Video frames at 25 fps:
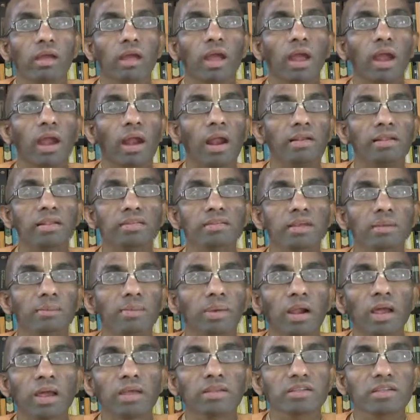And this
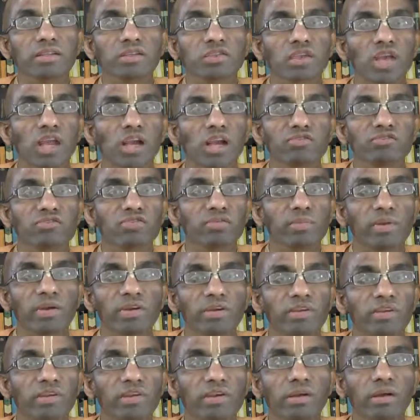applies in challenging
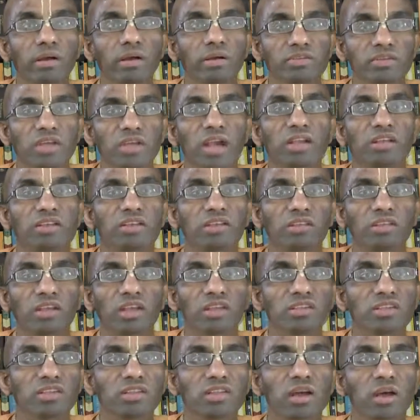
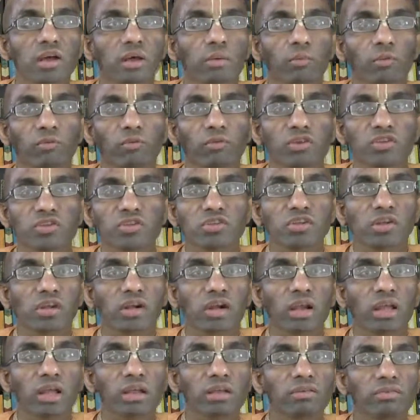things in our professional
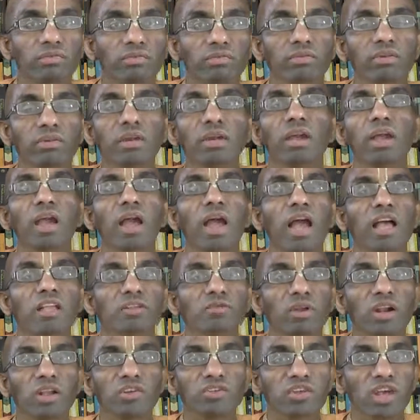life as
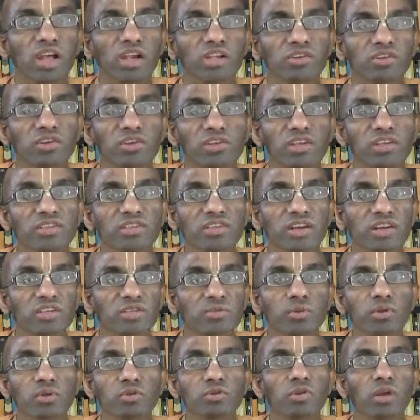well as challenging things in our
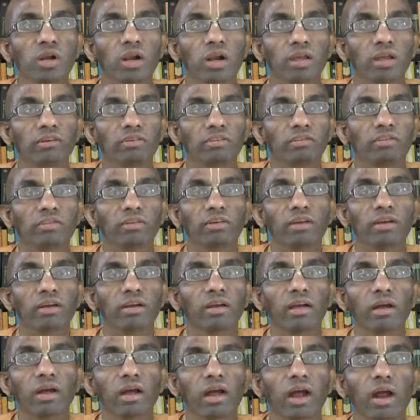spiritual life.
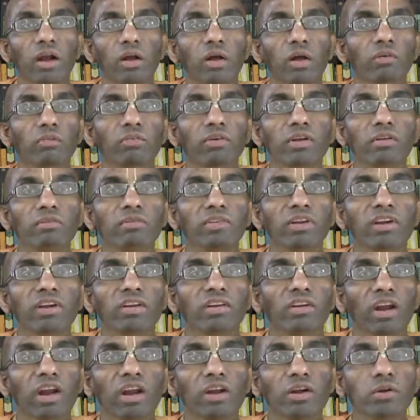And often we
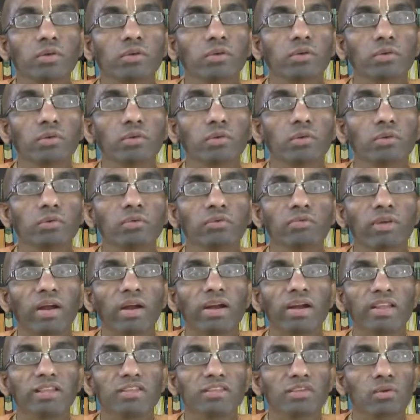try to
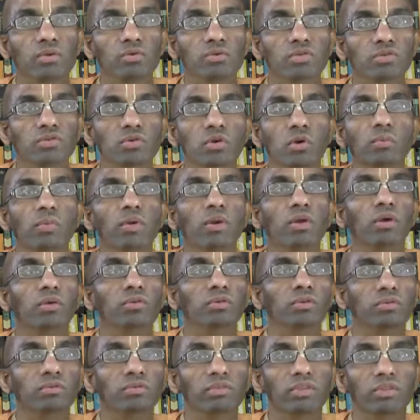find excuses. Oh,
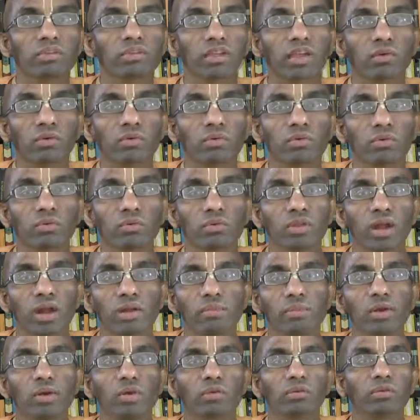because of this I couldn't do
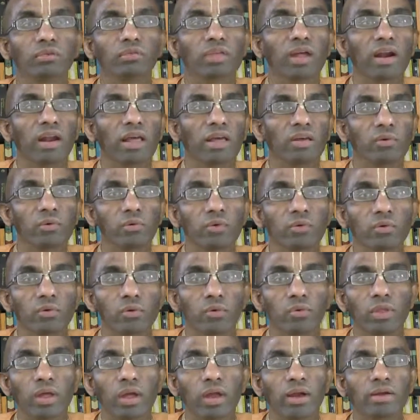that. Because of that I couldn't
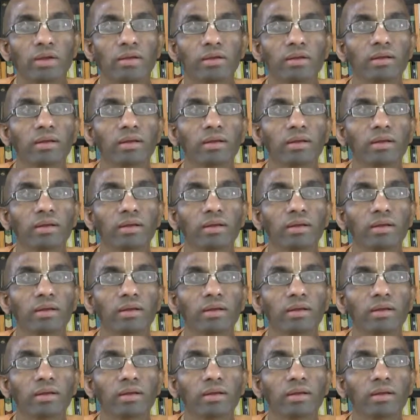do that.